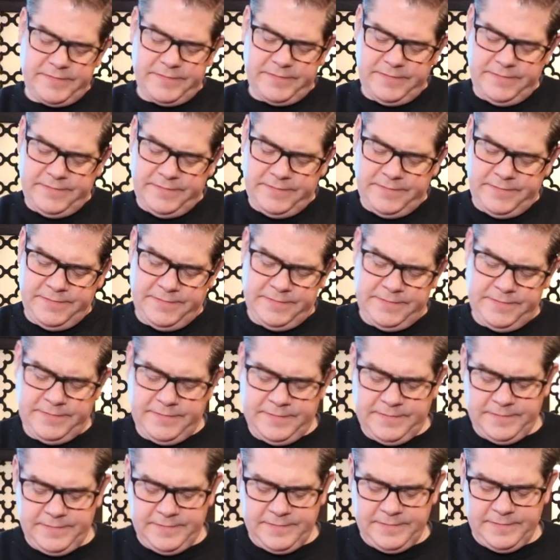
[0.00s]

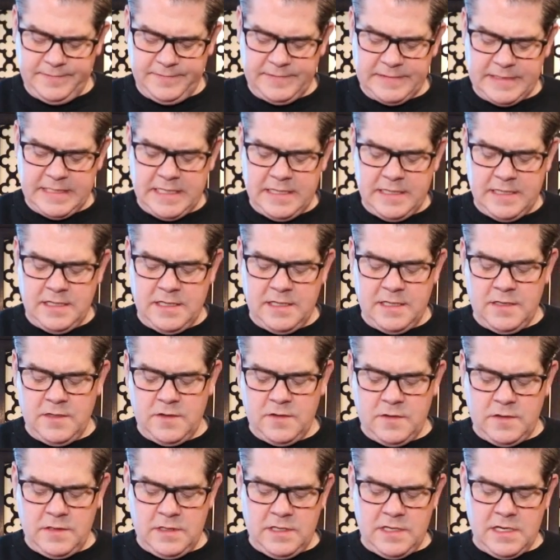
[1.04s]

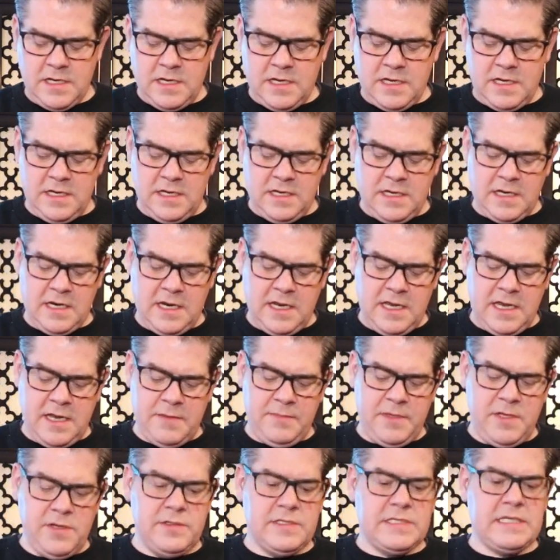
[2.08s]
Okay, and I
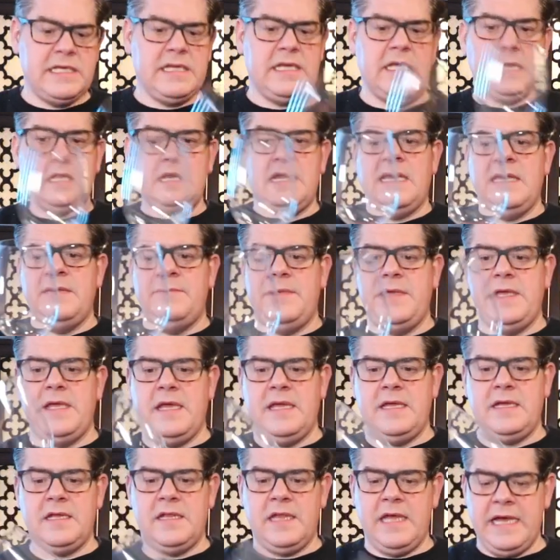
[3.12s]
am using an
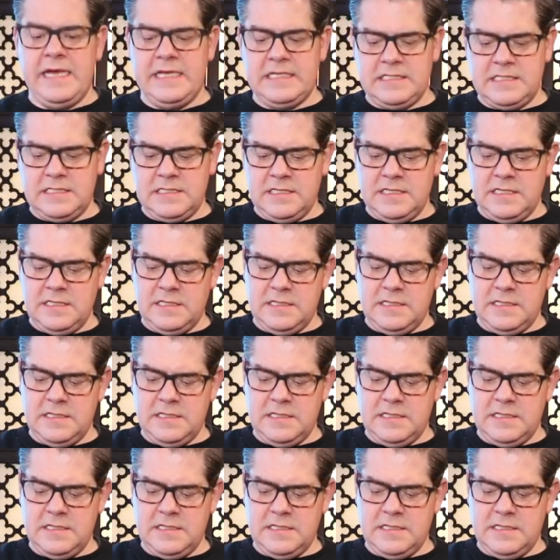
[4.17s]
IPA glass.